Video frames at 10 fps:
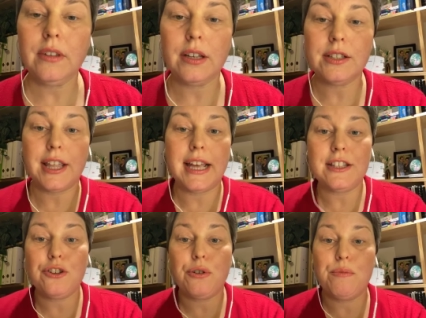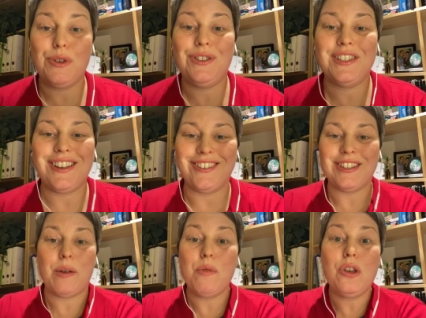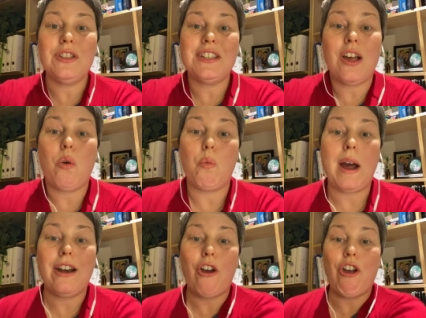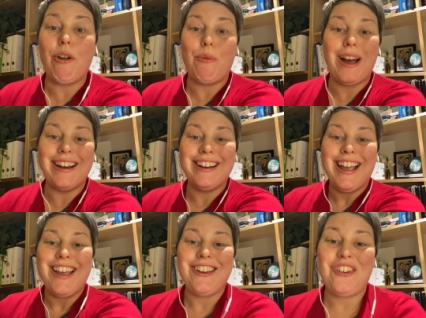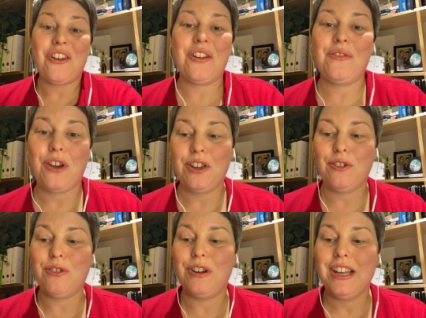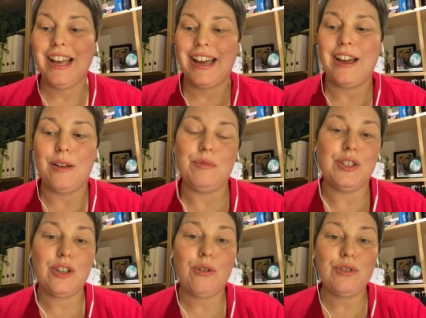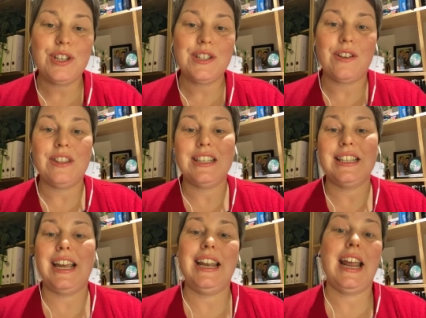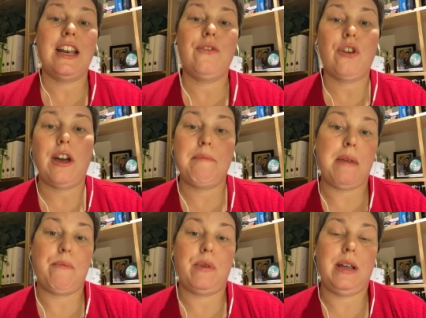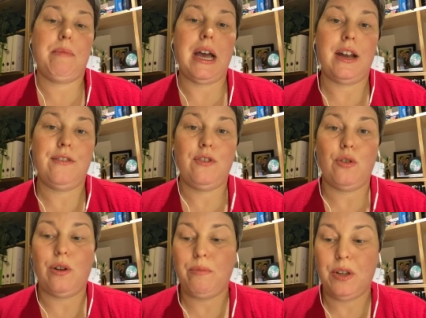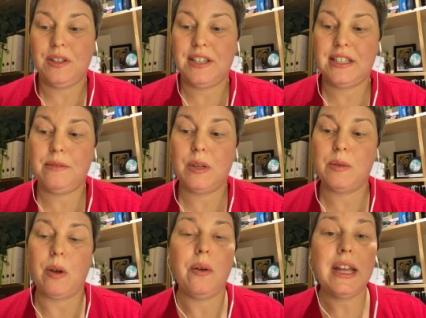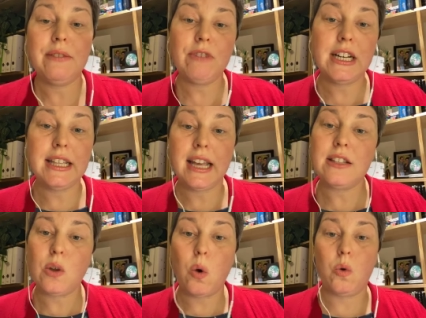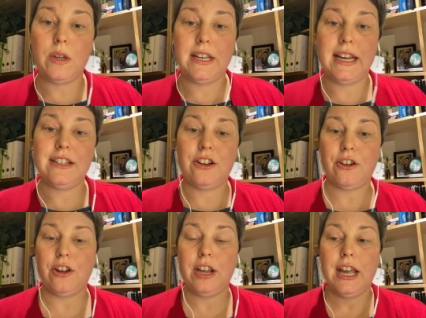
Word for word: So that's your immune cells, immune cell 101. You know you've got your, um, your soldiers on the scene and you've got a memory part of your immune system as well. And really that's all you need to know